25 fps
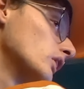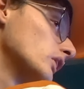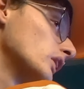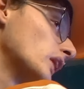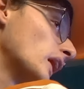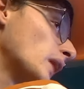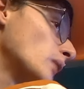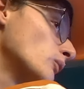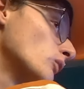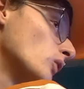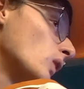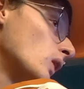
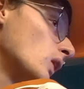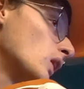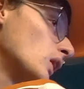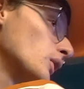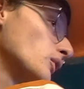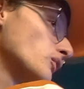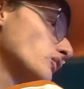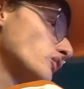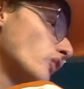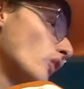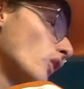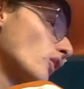Game
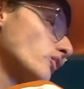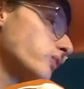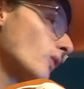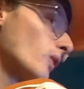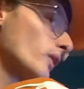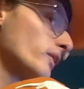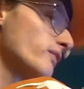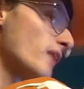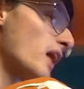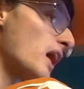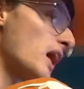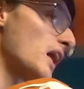1,
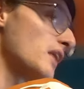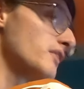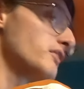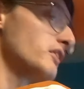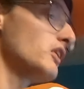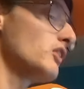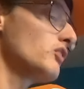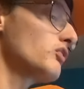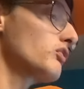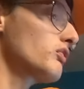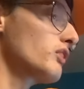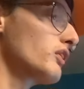4:45
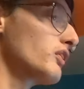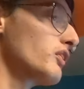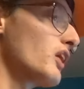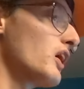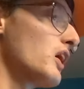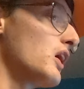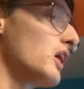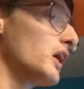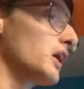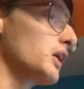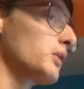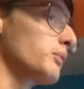Eastern
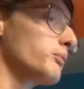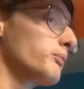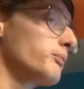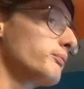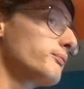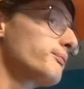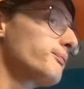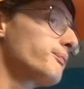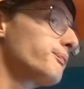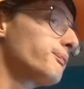Time.